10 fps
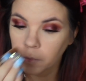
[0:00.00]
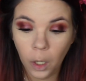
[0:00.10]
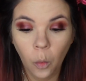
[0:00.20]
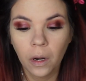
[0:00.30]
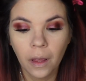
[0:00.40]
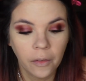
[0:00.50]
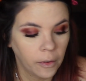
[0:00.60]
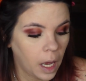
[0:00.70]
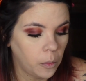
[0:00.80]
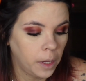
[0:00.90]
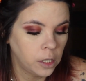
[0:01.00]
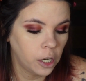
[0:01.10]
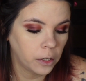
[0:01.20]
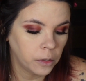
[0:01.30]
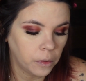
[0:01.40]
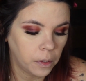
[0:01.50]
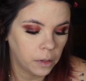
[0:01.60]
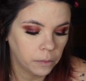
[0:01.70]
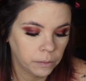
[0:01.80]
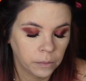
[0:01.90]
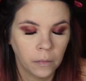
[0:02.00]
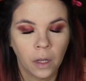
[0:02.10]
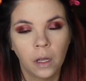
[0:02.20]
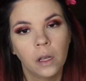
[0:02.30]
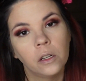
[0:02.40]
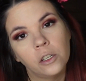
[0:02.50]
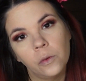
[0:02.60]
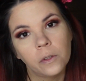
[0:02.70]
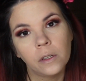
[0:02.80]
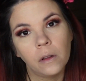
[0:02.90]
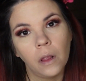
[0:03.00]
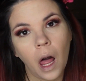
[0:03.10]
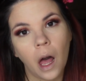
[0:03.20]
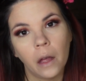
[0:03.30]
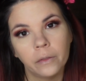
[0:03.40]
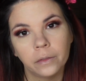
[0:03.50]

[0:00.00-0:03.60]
And what did they find when they checked on her? She was still alive.